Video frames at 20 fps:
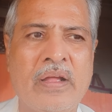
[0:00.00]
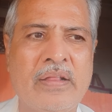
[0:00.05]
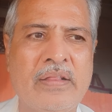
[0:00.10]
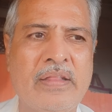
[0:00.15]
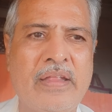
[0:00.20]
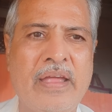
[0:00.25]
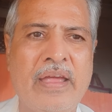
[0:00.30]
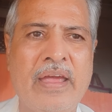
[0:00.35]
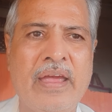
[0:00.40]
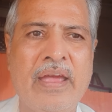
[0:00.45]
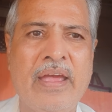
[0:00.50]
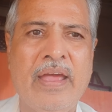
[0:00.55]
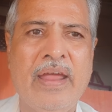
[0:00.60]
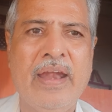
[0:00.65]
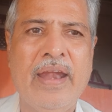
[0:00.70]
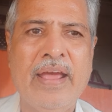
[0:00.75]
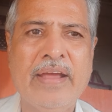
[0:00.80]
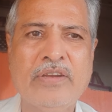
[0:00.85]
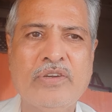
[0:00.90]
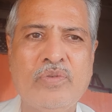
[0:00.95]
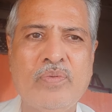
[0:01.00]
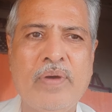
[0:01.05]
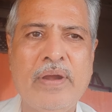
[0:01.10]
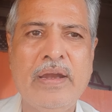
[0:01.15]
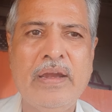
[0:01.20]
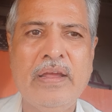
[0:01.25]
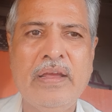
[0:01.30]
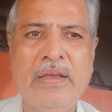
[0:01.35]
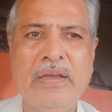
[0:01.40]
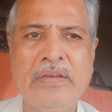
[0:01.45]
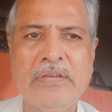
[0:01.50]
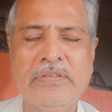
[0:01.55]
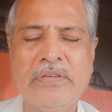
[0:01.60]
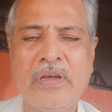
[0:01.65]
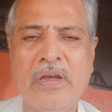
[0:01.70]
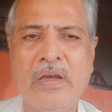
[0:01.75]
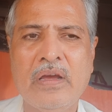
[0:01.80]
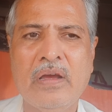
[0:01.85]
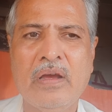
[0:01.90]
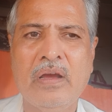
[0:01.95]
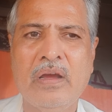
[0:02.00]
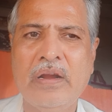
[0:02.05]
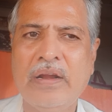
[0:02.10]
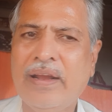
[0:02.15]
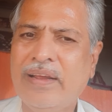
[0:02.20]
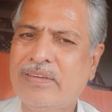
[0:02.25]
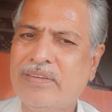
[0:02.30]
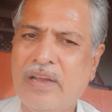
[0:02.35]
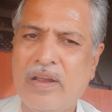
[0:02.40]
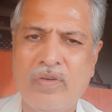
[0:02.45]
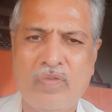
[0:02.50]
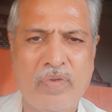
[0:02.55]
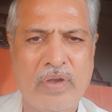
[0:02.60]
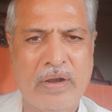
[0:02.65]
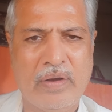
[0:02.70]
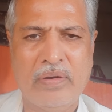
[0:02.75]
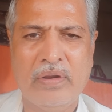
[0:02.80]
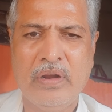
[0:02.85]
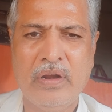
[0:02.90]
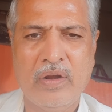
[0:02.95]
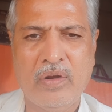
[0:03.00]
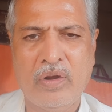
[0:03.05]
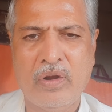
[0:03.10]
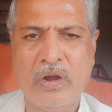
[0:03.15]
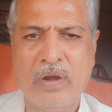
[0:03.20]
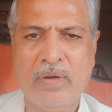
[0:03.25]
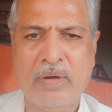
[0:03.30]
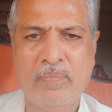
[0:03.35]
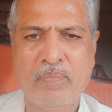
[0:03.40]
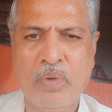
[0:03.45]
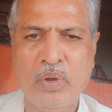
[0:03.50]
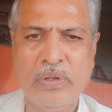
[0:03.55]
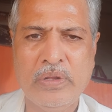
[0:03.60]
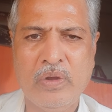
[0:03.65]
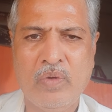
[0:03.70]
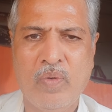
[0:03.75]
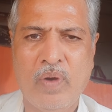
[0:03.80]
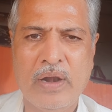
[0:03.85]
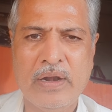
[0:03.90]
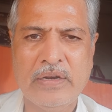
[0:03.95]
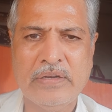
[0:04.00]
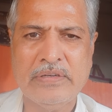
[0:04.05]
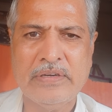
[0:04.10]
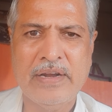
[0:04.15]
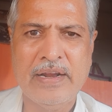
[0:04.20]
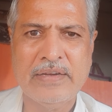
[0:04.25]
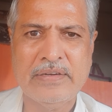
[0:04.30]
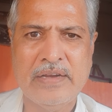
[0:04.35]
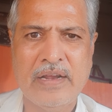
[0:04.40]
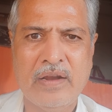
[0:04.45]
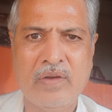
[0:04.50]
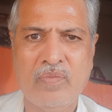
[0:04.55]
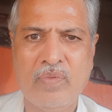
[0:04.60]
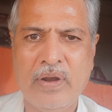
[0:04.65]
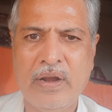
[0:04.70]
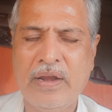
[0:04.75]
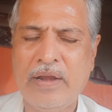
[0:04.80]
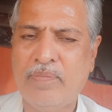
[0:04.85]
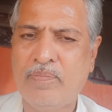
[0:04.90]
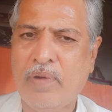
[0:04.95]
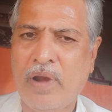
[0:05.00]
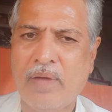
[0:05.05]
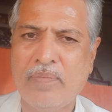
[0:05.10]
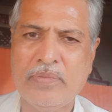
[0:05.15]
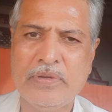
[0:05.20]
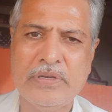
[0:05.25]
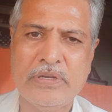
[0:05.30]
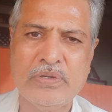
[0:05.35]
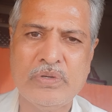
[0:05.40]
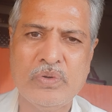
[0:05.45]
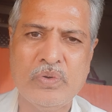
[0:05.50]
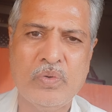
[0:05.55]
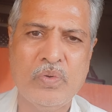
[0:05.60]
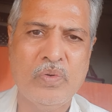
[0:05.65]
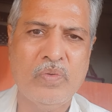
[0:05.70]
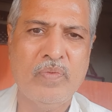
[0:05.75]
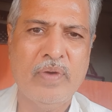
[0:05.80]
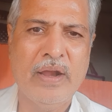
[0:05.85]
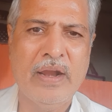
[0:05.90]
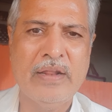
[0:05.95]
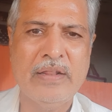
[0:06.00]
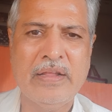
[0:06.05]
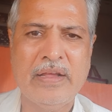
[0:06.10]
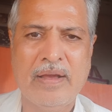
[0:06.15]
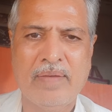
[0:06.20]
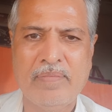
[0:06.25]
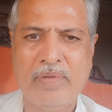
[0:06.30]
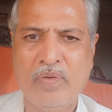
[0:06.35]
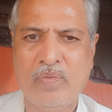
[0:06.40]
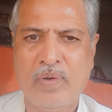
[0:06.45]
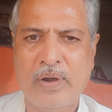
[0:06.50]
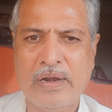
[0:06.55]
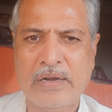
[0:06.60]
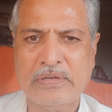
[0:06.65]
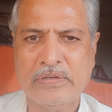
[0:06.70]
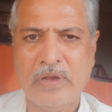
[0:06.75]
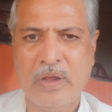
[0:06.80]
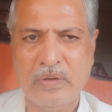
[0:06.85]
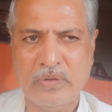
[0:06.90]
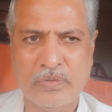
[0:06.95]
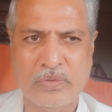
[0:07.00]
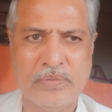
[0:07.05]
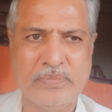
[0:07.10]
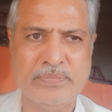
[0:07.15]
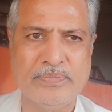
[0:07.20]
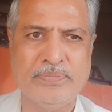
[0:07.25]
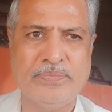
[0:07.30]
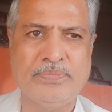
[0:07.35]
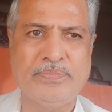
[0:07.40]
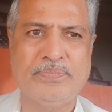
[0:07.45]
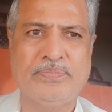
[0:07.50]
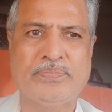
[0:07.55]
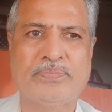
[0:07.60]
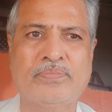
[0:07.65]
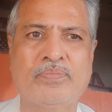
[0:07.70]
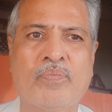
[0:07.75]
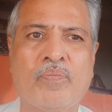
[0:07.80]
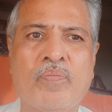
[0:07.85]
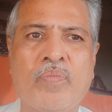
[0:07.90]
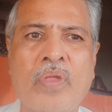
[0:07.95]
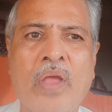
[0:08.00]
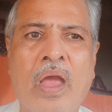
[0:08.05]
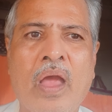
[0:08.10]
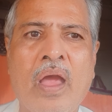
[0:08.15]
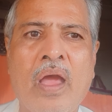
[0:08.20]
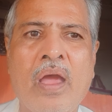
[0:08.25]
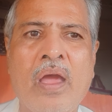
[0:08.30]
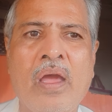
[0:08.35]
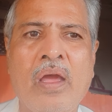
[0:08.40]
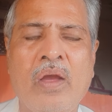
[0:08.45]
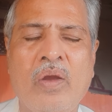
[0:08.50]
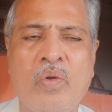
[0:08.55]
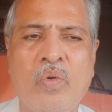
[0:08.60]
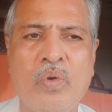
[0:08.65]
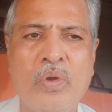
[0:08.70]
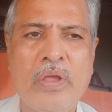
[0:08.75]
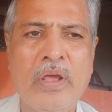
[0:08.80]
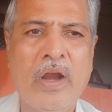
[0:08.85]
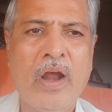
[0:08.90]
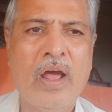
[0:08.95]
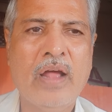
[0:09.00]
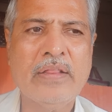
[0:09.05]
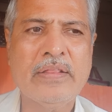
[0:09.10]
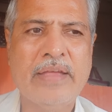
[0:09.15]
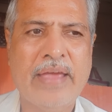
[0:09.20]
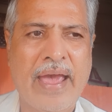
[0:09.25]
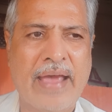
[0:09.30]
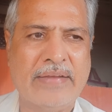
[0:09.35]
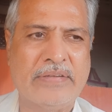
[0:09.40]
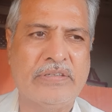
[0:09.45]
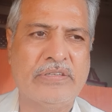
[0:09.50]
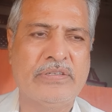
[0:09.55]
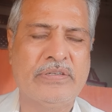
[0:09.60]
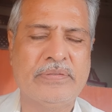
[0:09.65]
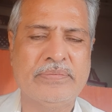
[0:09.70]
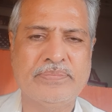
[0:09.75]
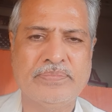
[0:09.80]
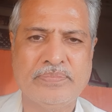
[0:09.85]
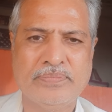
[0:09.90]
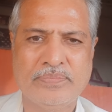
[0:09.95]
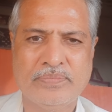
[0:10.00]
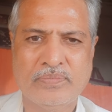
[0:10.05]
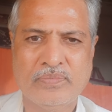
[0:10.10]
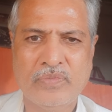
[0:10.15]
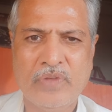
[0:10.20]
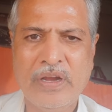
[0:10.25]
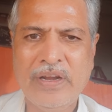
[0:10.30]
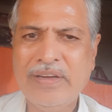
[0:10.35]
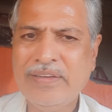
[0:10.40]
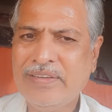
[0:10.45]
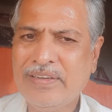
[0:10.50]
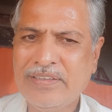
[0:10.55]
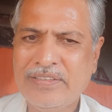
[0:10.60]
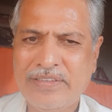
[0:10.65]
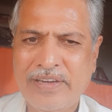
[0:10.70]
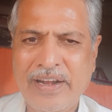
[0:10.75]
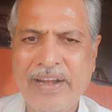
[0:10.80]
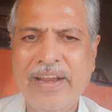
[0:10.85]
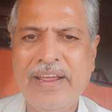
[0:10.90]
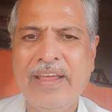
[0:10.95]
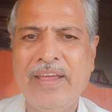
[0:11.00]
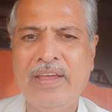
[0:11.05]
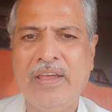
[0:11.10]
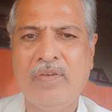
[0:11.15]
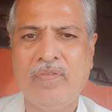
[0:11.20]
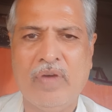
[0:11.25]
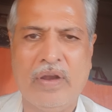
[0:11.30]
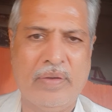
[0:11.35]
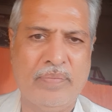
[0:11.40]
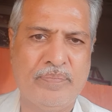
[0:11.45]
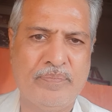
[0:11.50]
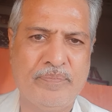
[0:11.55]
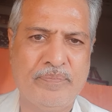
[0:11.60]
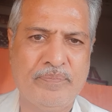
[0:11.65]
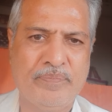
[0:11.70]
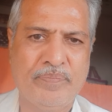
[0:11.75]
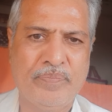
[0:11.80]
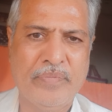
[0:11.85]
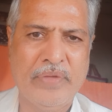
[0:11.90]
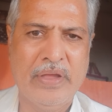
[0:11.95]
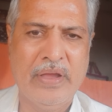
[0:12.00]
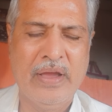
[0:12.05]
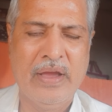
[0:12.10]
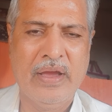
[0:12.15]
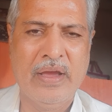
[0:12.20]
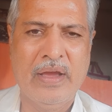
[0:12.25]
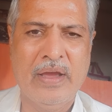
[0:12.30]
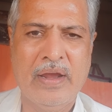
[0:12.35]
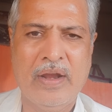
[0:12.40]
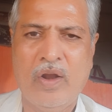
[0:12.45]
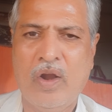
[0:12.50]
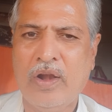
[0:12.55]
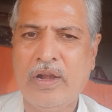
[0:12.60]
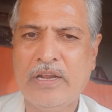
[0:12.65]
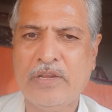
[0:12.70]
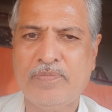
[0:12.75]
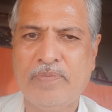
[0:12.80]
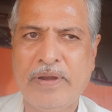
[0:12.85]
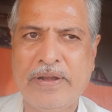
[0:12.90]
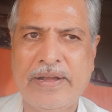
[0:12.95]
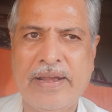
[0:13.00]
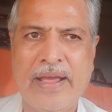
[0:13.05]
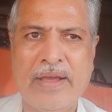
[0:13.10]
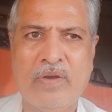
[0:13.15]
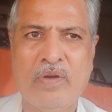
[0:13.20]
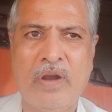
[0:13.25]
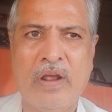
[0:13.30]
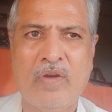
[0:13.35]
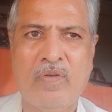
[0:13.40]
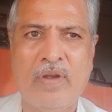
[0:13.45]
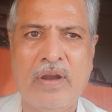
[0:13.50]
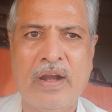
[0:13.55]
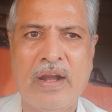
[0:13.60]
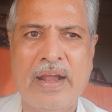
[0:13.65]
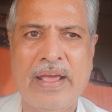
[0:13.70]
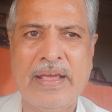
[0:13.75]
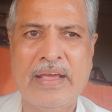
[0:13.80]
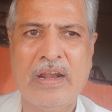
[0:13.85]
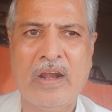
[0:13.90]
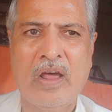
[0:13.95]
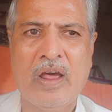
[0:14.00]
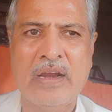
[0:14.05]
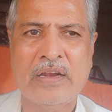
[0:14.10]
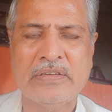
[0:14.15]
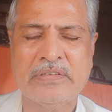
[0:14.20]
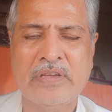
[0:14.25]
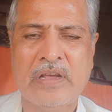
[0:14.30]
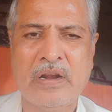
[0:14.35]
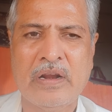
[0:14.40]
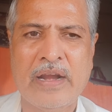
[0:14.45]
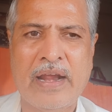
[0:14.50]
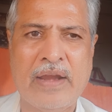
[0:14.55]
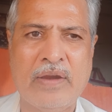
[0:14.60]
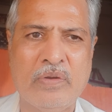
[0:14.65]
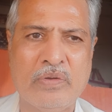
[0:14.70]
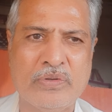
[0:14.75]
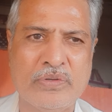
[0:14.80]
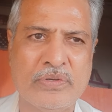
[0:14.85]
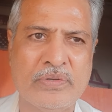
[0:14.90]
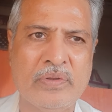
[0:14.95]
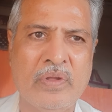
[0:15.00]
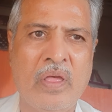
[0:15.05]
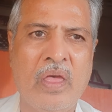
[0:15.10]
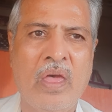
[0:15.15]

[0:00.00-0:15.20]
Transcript: The next one is, it has done well. In both the quarters, it has done well. It promises to do well in the coming quarters also. Gujarat Gas. It's a steady one. Not a spectacular one like Lawrence or Granules.